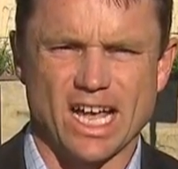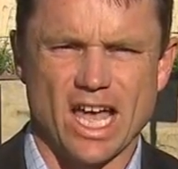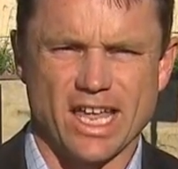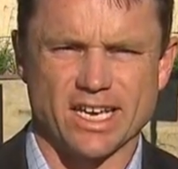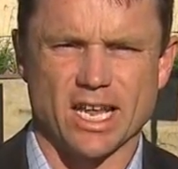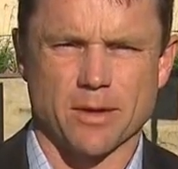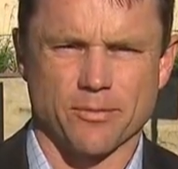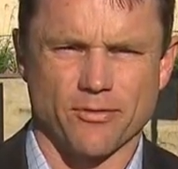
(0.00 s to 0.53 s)

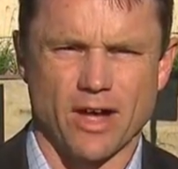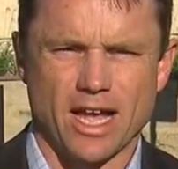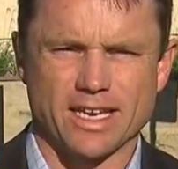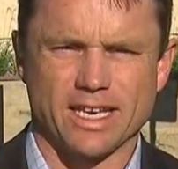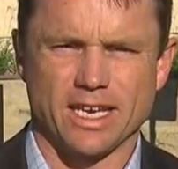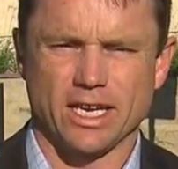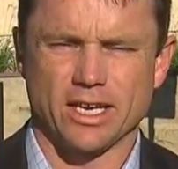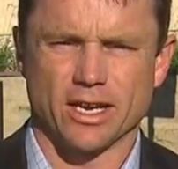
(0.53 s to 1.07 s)
end up
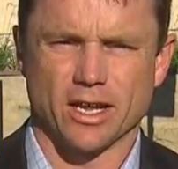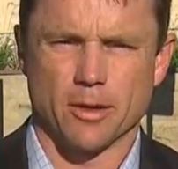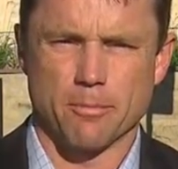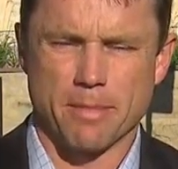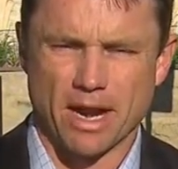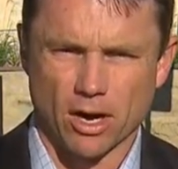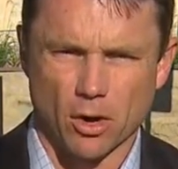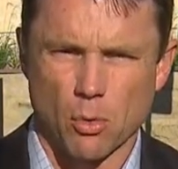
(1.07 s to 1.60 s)
finding uh,
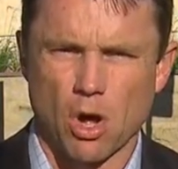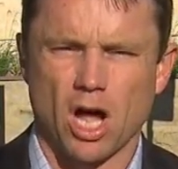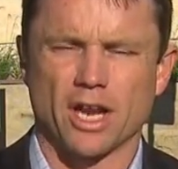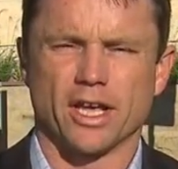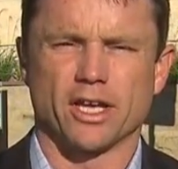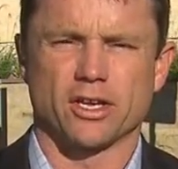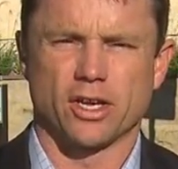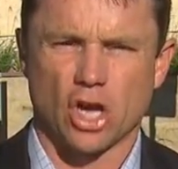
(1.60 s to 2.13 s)

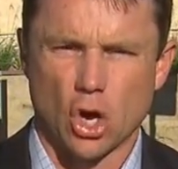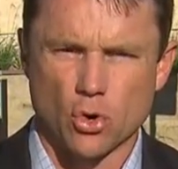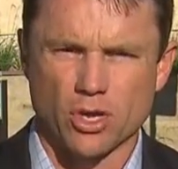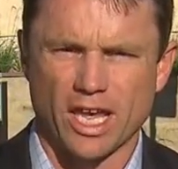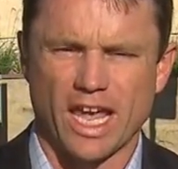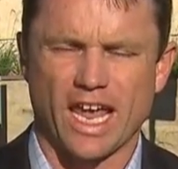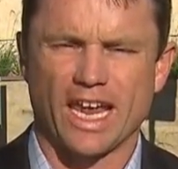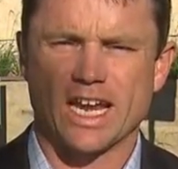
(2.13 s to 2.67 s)
marijuana,
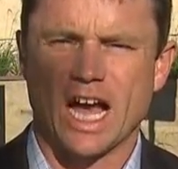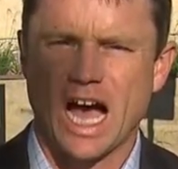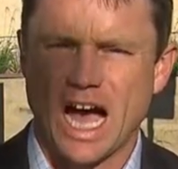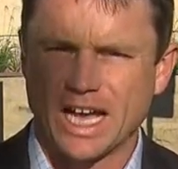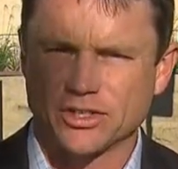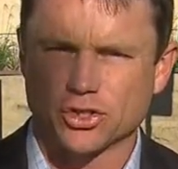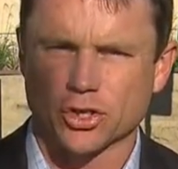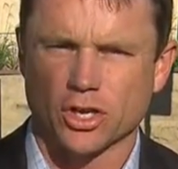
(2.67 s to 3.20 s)
cocaine,
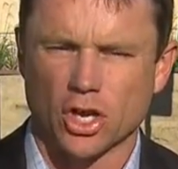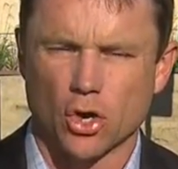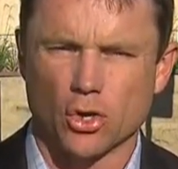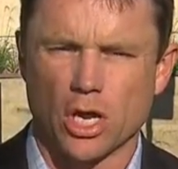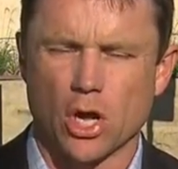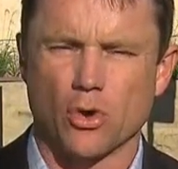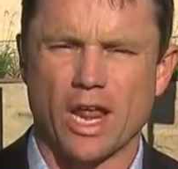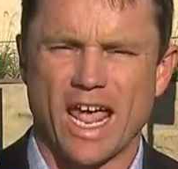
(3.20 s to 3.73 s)

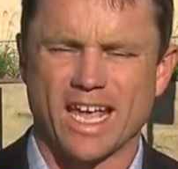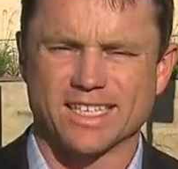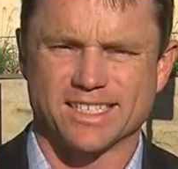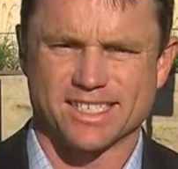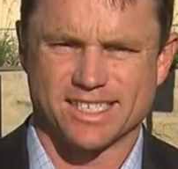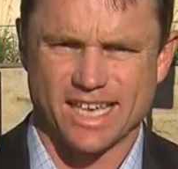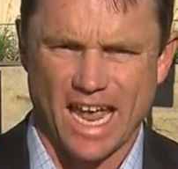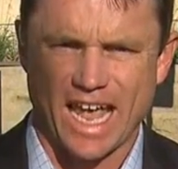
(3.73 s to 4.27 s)
hydrocodone, and
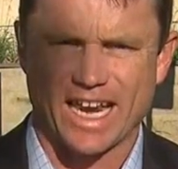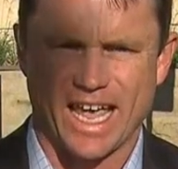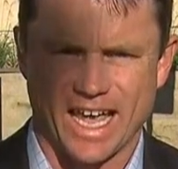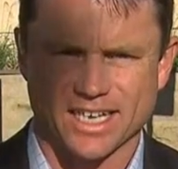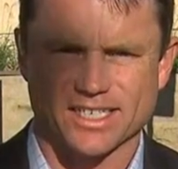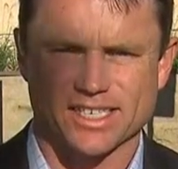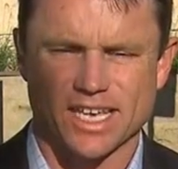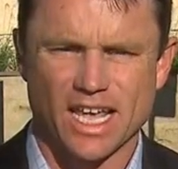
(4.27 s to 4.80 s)

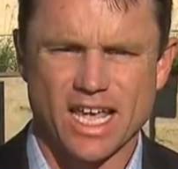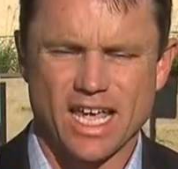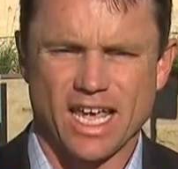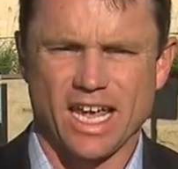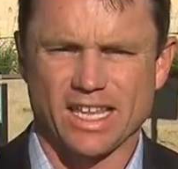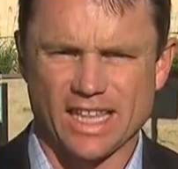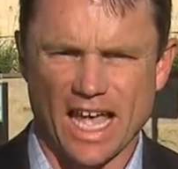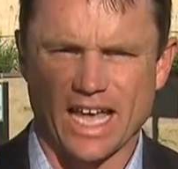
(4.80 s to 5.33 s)
Xanax
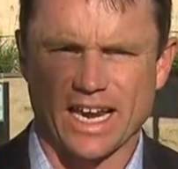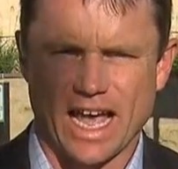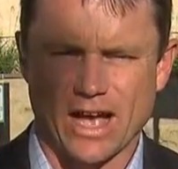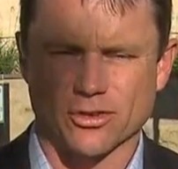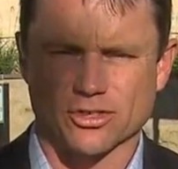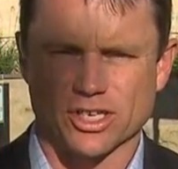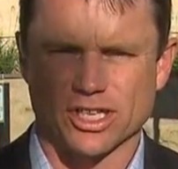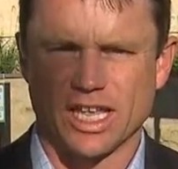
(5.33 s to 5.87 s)
in that
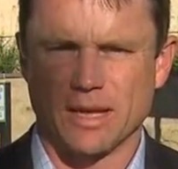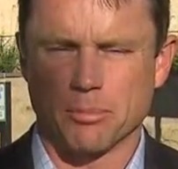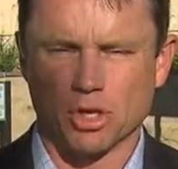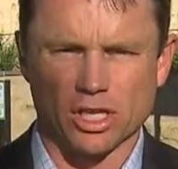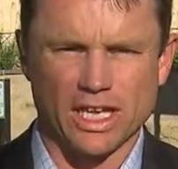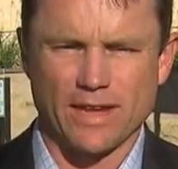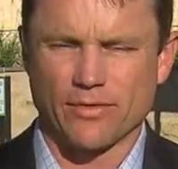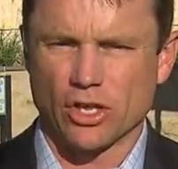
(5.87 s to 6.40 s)
house, and they
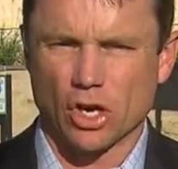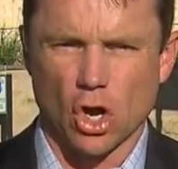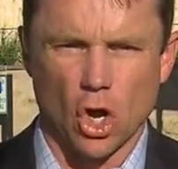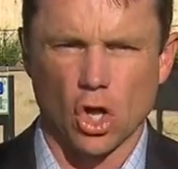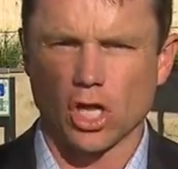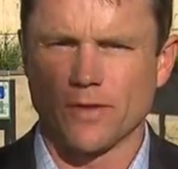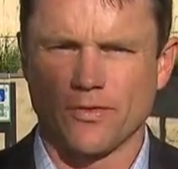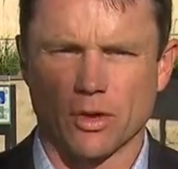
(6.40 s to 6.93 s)
believe that
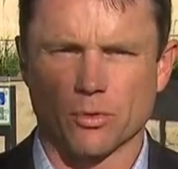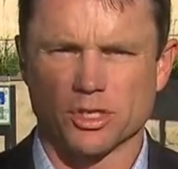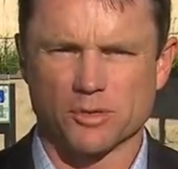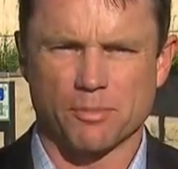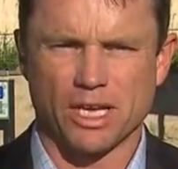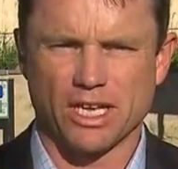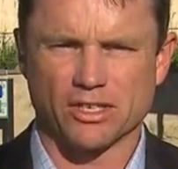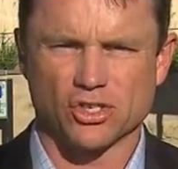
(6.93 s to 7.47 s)
all of it
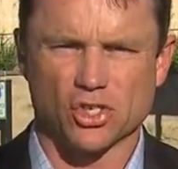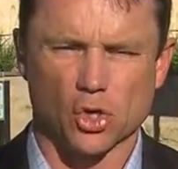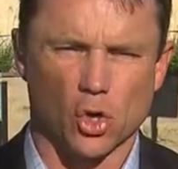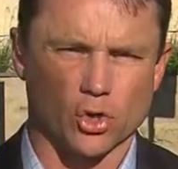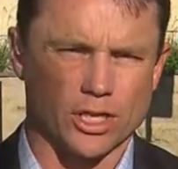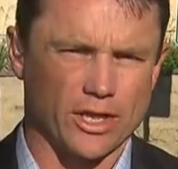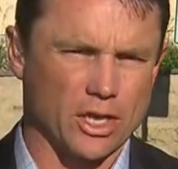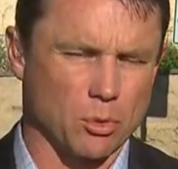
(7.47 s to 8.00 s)
was being
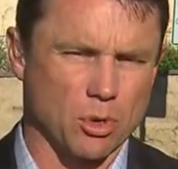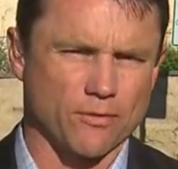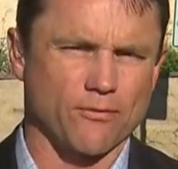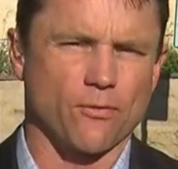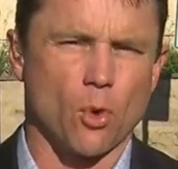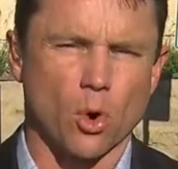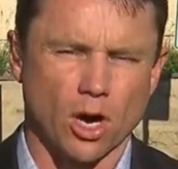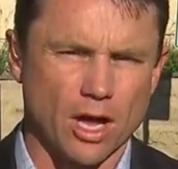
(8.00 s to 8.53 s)
sold. Now, there were
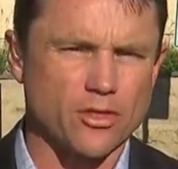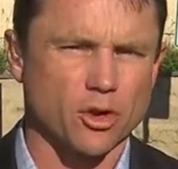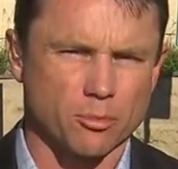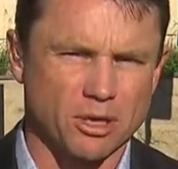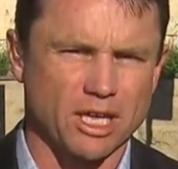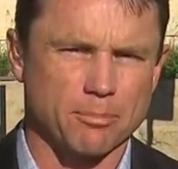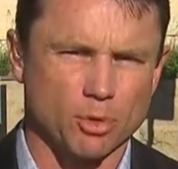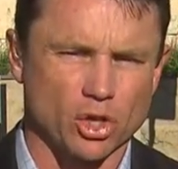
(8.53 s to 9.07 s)
four other
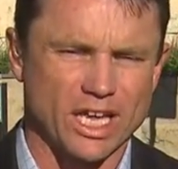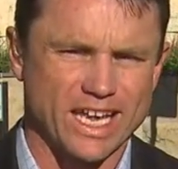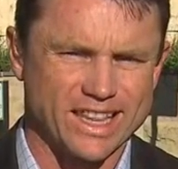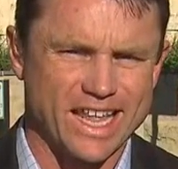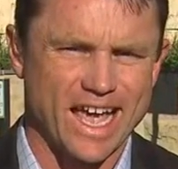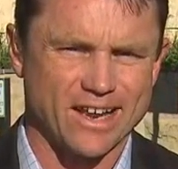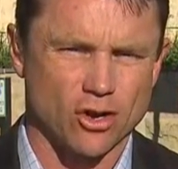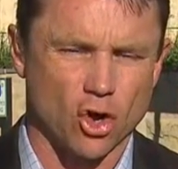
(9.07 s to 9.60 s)
people
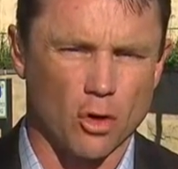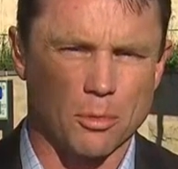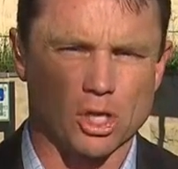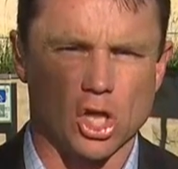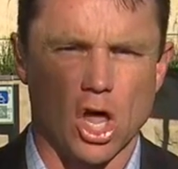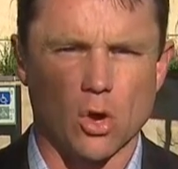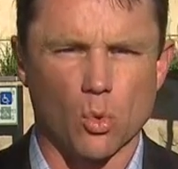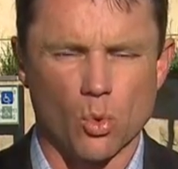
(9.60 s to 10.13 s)
in that home
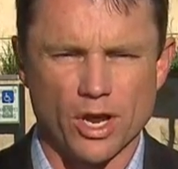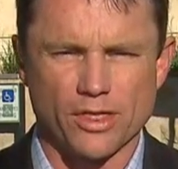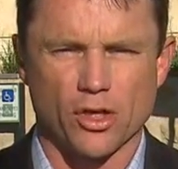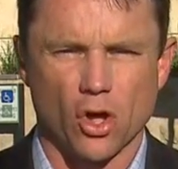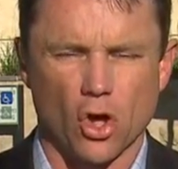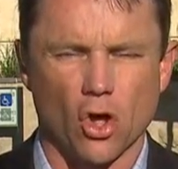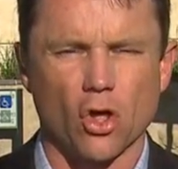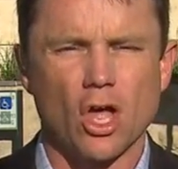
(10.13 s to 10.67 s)
along with
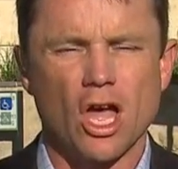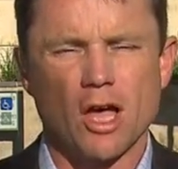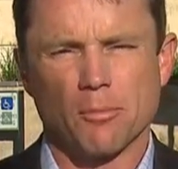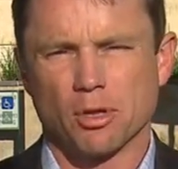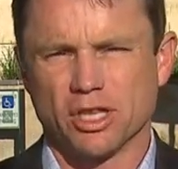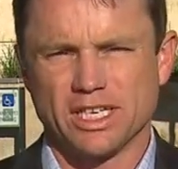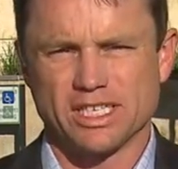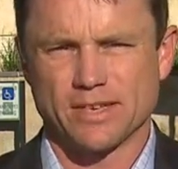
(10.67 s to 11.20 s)
Hall.
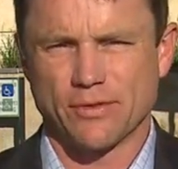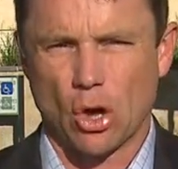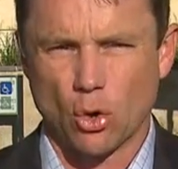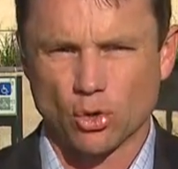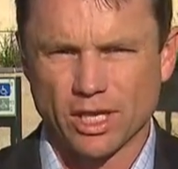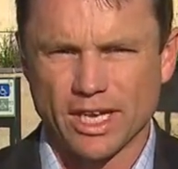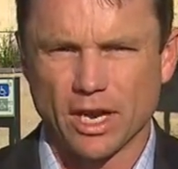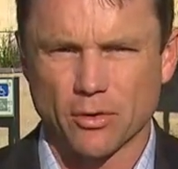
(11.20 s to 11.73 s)
Police have
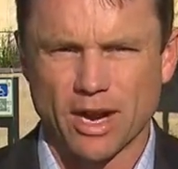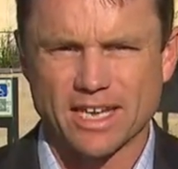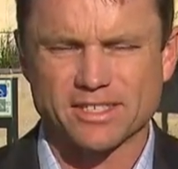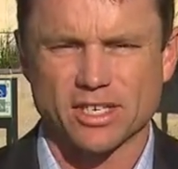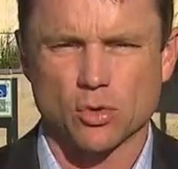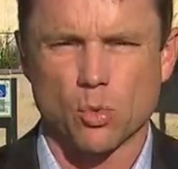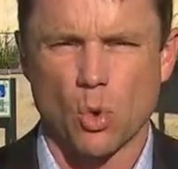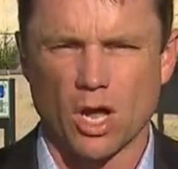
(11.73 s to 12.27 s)
only
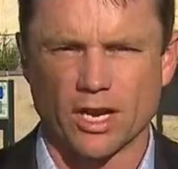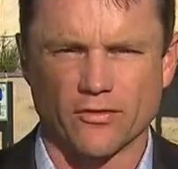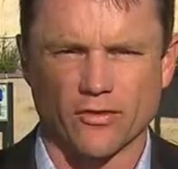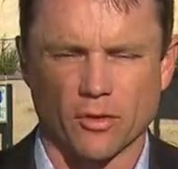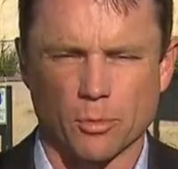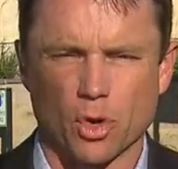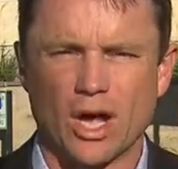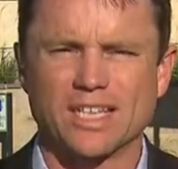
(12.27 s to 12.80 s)
arrested one of
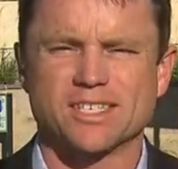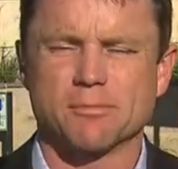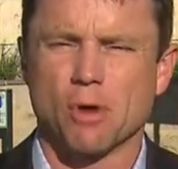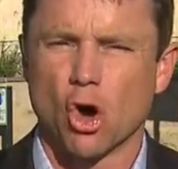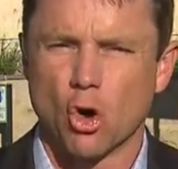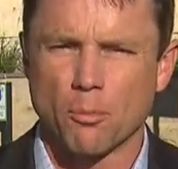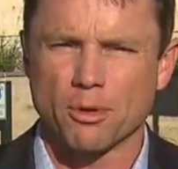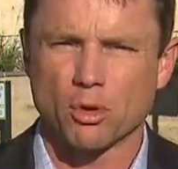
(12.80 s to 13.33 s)
them who had some
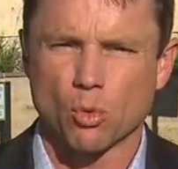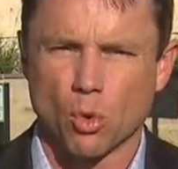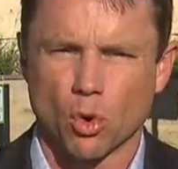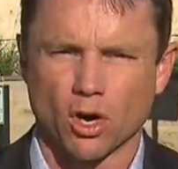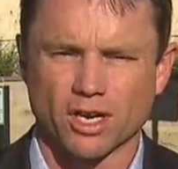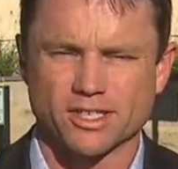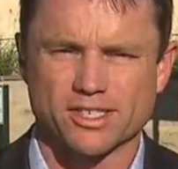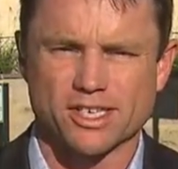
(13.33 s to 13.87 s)
open
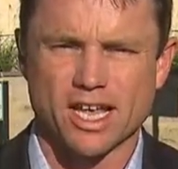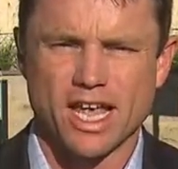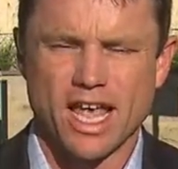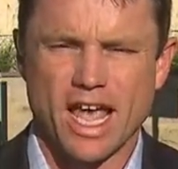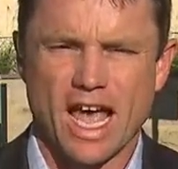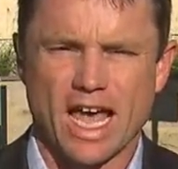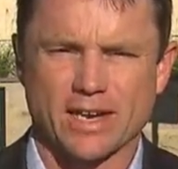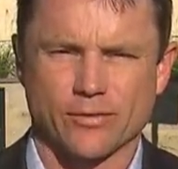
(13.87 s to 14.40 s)
warrants
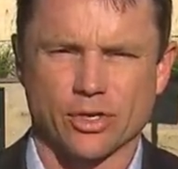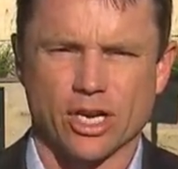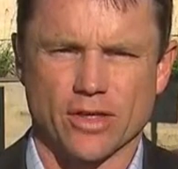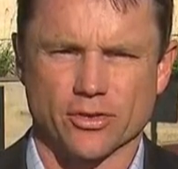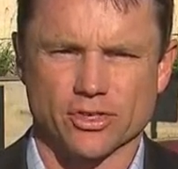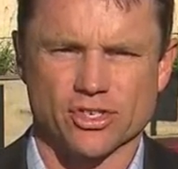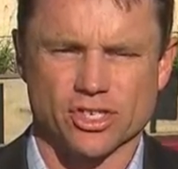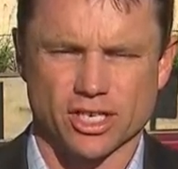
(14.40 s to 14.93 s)
out of
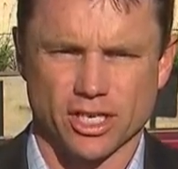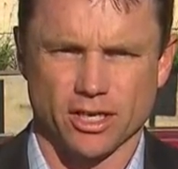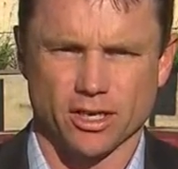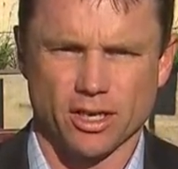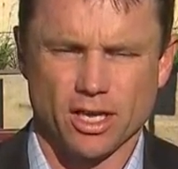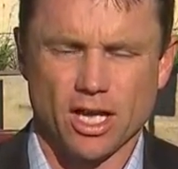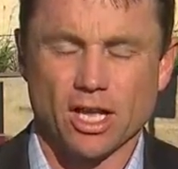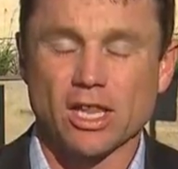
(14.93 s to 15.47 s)
another city.
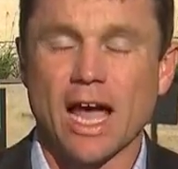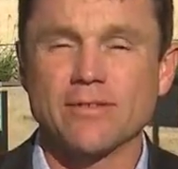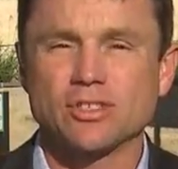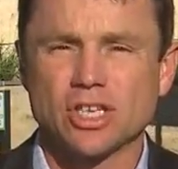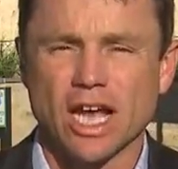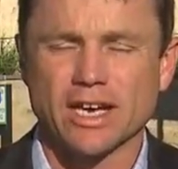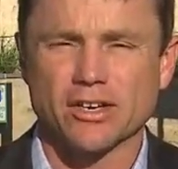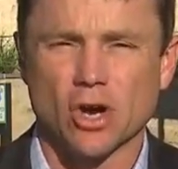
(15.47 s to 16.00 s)
Live
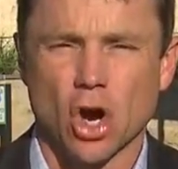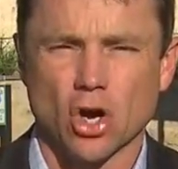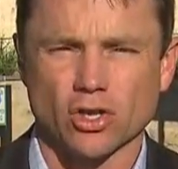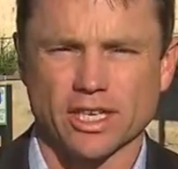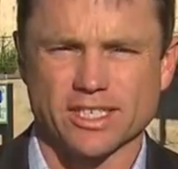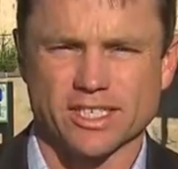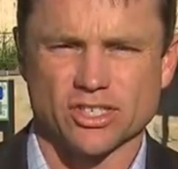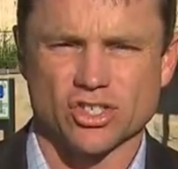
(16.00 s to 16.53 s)
tonight in
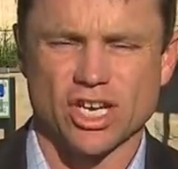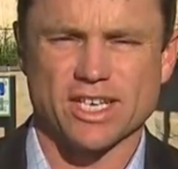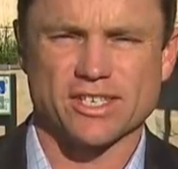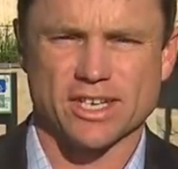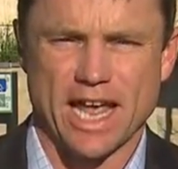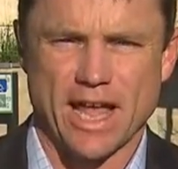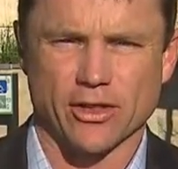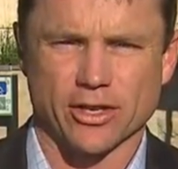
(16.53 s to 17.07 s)
Arlington,
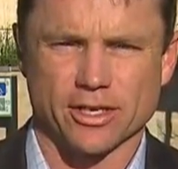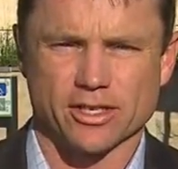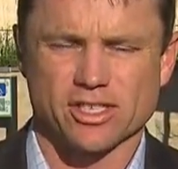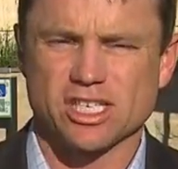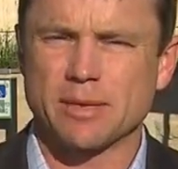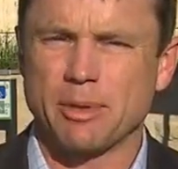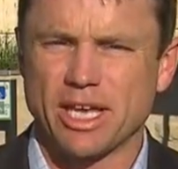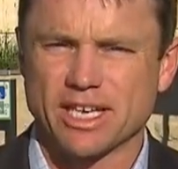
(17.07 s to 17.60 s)
Jason Allen,
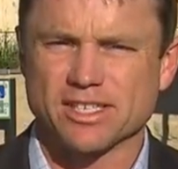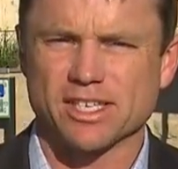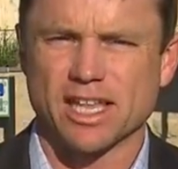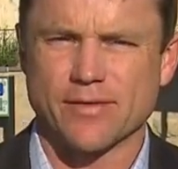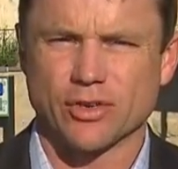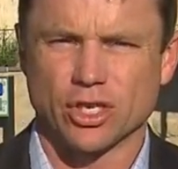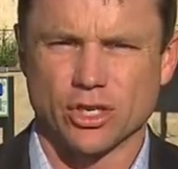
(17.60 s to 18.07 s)
CBS 11